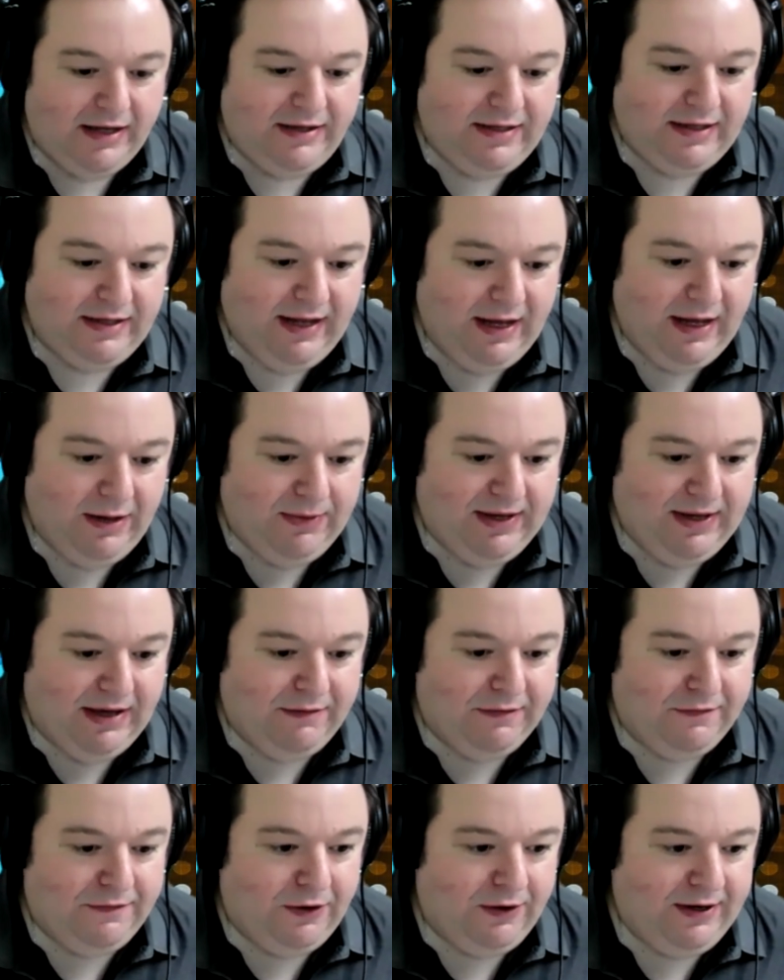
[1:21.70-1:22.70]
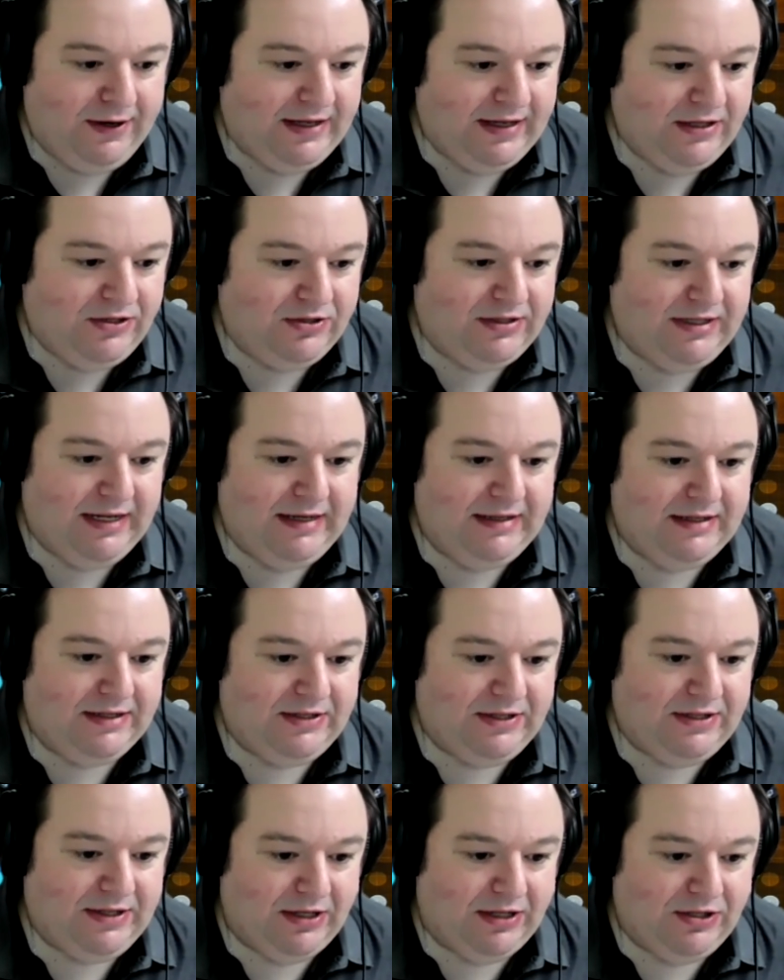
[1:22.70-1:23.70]
Today, we have a very interesting
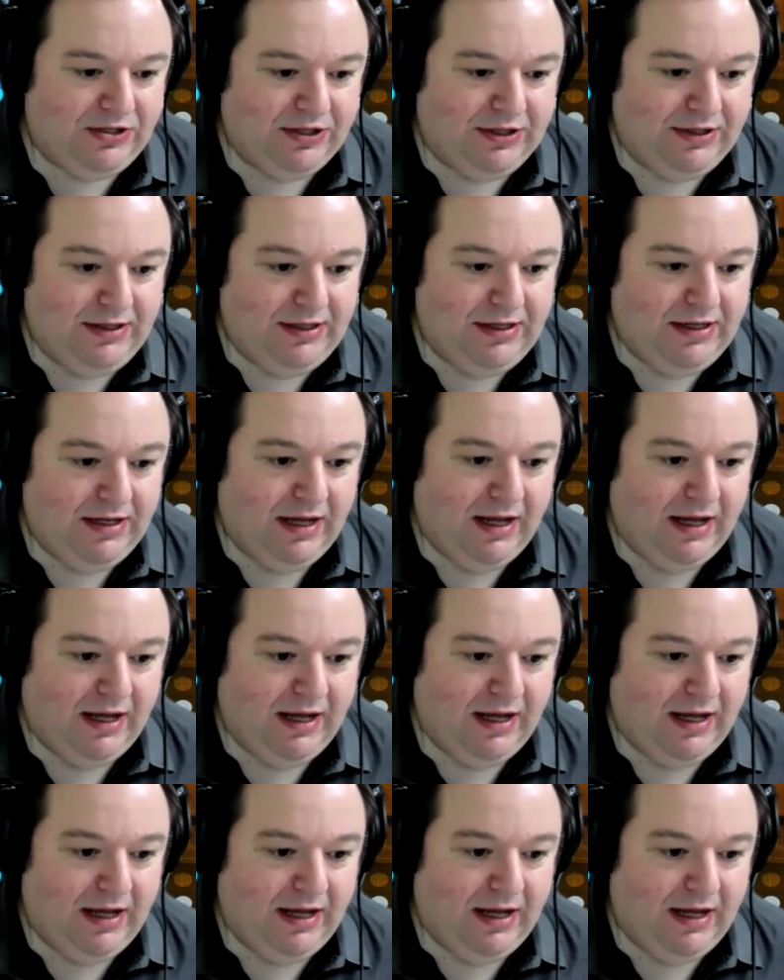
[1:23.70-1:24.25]
discussion.